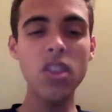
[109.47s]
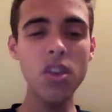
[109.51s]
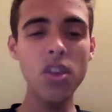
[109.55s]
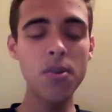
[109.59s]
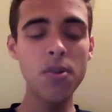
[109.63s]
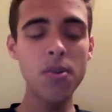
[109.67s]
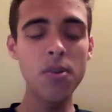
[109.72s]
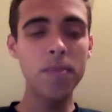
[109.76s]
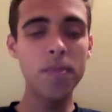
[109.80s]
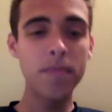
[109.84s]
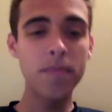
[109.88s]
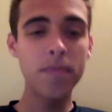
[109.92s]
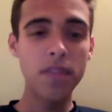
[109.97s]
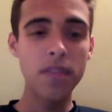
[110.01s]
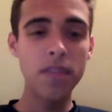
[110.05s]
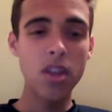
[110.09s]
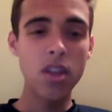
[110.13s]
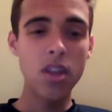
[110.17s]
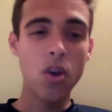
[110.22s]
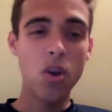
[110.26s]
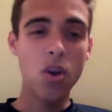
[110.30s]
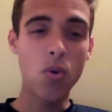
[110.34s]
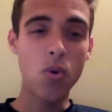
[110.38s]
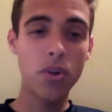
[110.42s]
Um,
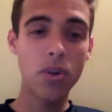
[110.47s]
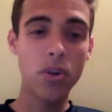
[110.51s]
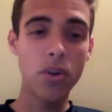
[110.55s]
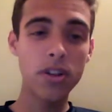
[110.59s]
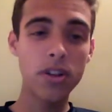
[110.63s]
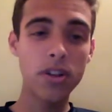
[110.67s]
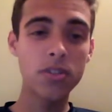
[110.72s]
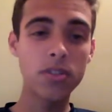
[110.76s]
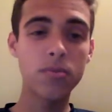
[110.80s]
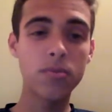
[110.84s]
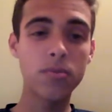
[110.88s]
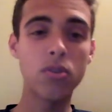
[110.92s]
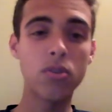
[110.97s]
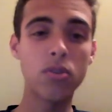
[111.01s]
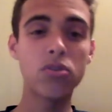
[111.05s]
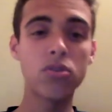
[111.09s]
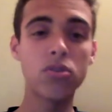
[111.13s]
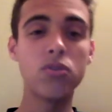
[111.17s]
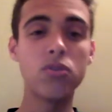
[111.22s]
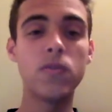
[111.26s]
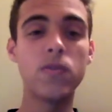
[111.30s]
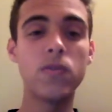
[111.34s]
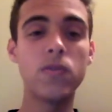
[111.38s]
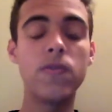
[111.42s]
Organisms also
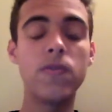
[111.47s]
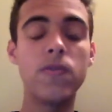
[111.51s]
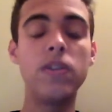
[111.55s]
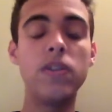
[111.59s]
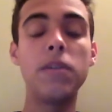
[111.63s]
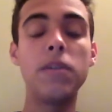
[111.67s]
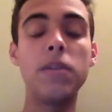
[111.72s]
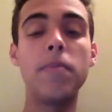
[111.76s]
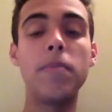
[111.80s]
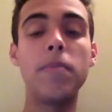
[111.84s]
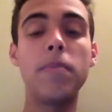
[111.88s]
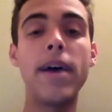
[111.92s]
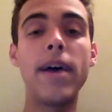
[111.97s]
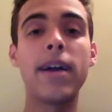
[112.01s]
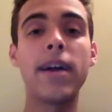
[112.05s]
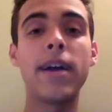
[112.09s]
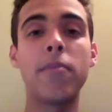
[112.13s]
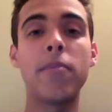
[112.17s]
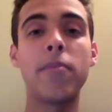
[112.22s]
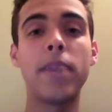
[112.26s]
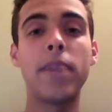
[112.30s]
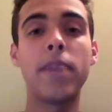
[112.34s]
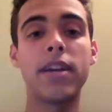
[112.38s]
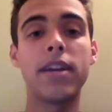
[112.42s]
use feedback
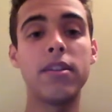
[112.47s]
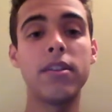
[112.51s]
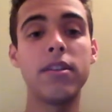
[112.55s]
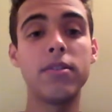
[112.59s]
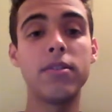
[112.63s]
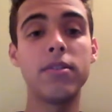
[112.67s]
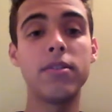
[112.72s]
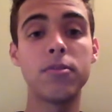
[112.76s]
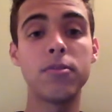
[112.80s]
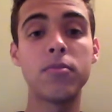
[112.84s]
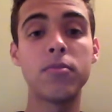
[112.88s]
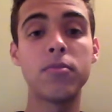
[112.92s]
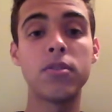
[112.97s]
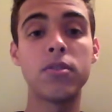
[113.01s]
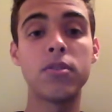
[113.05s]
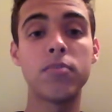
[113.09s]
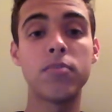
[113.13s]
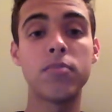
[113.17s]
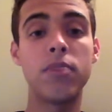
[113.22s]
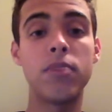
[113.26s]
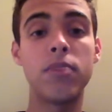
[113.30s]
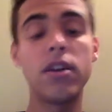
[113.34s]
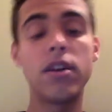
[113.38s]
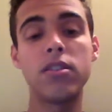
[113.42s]
mechanisms,
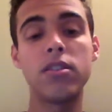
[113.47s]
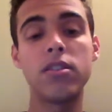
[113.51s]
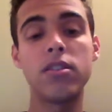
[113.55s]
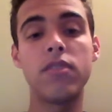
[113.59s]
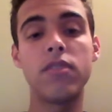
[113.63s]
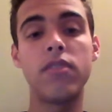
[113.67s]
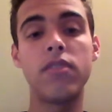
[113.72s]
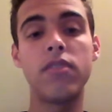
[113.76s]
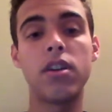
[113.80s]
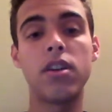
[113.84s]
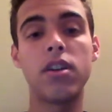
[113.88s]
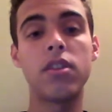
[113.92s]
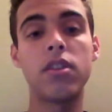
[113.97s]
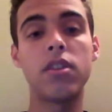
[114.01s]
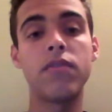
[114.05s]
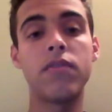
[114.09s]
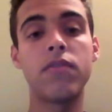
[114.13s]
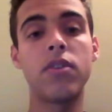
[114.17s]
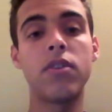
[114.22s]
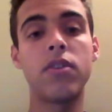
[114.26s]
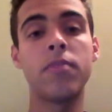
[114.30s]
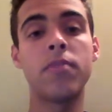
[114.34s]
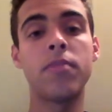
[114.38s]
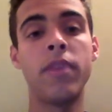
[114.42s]
positive and negative,
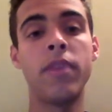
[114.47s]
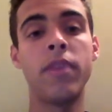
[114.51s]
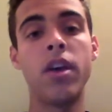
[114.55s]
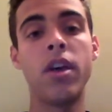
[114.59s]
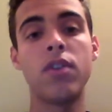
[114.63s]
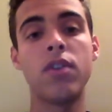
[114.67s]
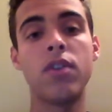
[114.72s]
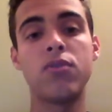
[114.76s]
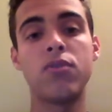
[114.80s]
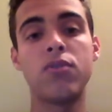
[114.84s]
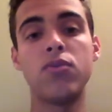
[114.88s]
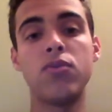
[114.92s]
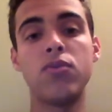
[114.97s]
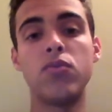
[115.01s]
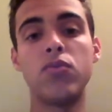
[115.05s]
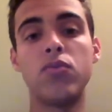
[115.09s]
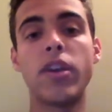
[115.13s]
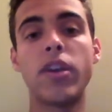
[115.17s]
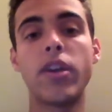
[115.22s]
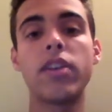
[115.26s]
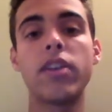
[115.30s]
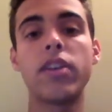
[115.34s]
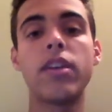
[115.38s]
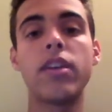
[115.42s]
to
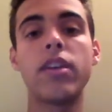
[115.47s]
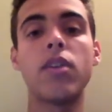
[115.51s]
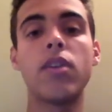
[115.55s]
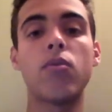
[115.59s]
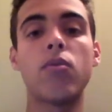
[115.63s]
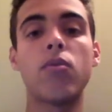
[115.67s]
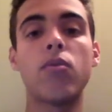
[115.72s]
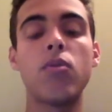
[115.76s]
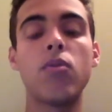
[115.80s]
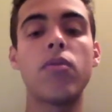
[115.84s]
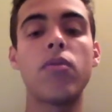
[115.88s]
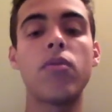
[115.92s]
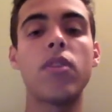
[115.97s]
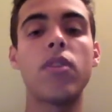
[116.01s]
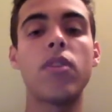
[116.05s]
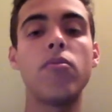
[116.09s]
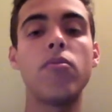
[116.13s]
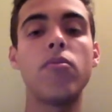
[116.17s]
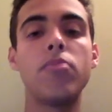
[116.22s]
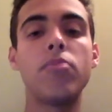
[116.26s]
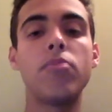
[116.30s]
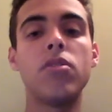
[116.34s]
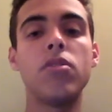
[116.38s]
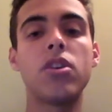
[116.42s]
regulate growth and
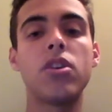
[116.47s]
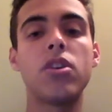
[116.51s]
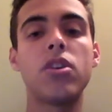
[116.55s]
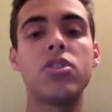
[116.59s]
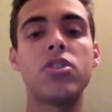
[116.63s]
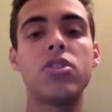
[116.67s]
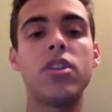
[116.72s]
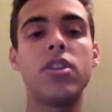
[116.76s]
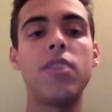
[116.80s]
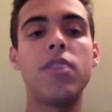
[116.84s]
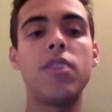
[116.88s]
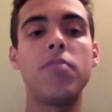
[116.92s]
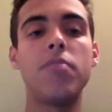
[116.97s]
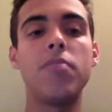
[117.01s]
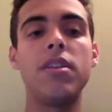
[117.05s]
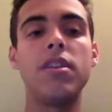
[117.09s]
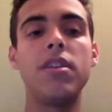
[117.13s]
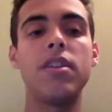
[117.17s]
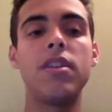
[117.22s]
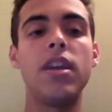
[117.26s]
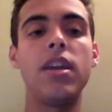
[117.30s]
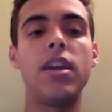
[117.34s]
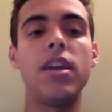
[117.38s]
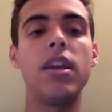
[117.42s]
reproduction and
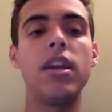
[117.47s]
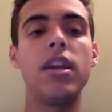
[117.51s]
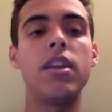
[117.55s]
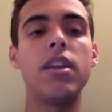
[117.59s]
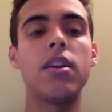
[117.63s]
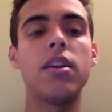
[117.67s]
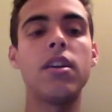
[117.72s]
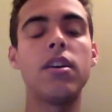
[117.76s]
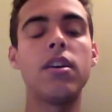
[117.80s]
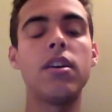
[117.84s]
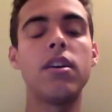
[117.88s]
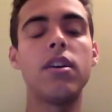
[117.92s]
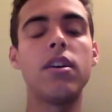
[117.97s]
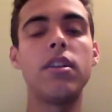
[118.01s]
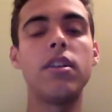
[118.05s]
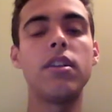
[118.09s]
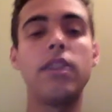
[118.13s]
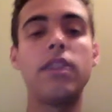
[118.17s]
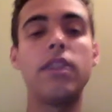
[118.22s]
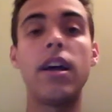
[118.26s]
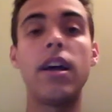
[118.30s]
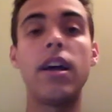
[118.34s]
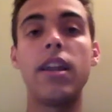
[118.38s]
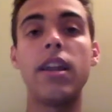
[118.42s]
maintain
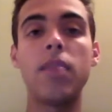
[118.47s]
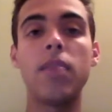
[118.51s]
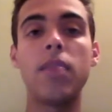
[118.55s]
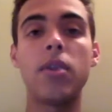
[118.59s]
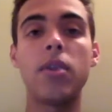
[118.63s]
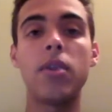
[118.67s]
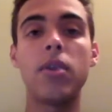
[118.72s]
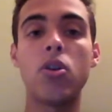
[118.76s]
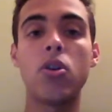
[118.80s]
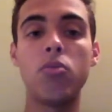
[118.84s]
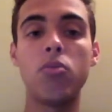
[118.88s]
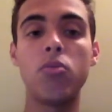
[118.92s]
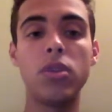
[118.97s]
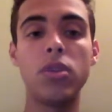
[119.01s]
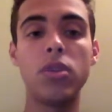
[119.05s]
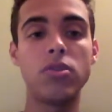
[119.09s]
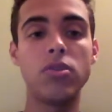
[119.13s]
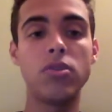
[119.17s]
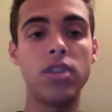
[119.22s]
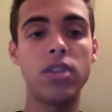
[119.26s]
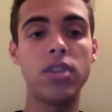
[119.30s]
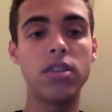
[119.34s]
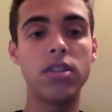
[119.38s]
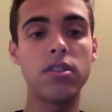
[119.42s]
dynamic
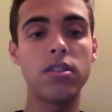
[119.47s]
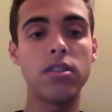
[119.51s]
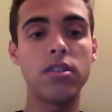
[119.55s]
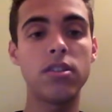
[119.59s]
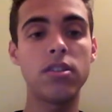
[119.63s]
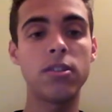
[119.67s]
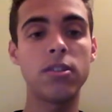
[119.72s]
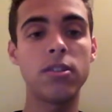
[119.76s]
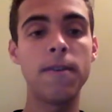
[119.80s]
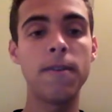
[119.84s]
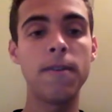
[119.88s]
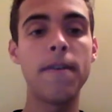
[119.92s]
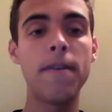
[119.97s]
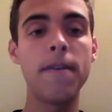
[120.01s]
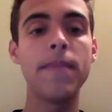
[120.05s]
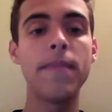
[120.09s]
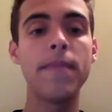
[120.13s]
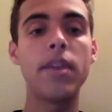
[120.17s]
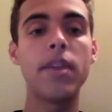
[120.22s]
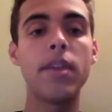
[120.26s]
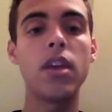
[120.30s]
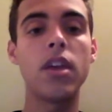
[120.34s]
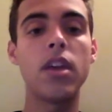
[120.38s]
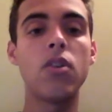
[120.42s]
homeostasis,
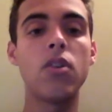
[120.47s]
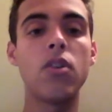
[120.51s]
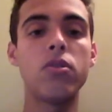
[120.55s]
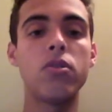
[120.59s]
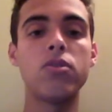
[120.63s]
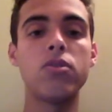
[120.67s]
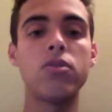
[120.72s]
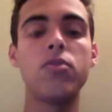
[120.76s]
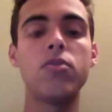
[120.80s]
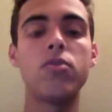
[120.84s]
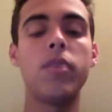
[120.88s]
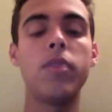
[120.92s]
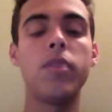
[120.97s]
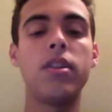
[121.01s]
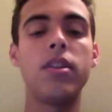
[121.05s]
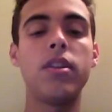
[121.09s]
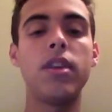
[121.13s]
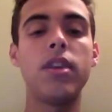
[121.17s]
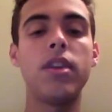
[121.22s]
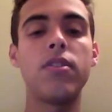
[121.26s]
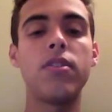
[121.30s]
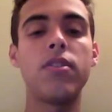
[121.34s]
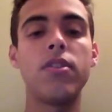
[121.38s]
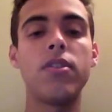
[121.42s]
and also to
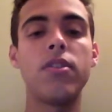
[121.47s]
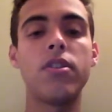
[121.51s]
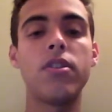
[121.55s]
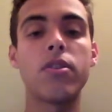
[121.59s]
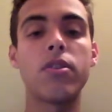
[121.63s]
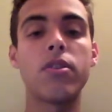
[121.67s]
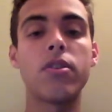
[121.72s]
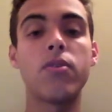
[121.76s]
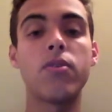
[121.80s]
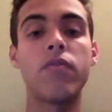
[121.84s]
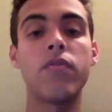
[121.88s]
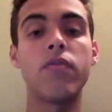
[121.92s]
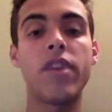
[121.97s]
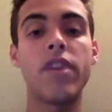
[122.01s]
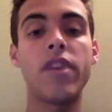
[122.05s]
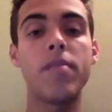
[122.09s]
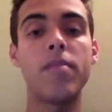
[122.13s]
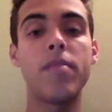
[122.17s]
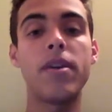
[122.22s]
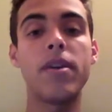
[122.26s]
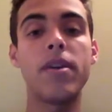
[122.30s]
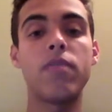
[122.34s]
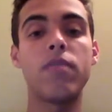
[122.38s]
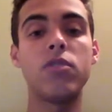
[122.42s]
maintain their internal
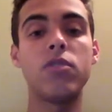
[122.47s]
environment and